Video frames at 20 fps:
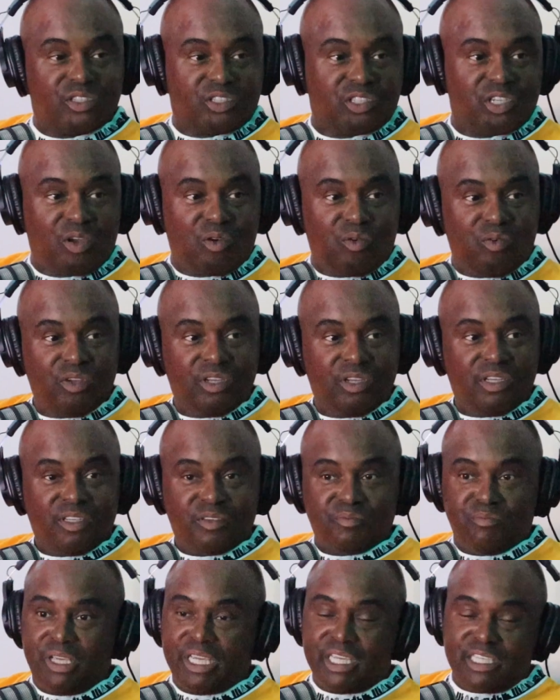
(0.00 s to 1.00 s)
show,
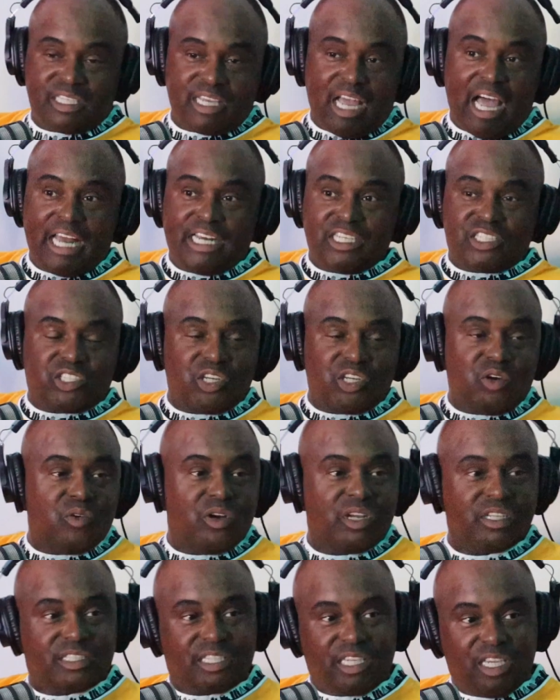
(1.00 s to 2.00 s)
biggest, hottest show
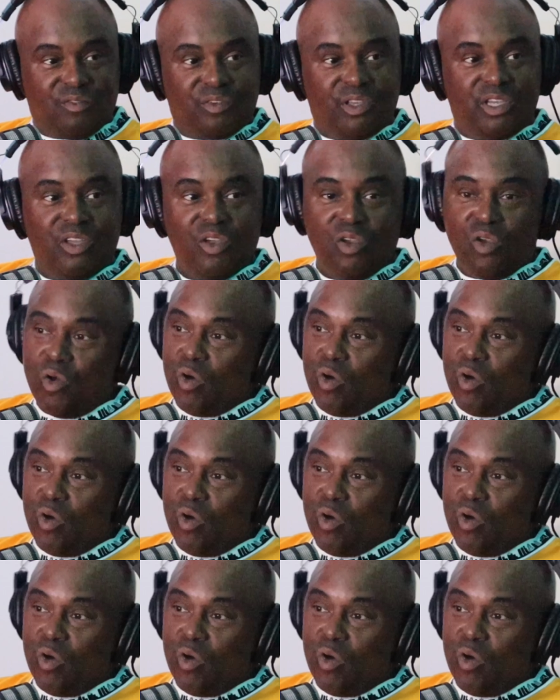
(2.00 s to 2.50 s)
on TV,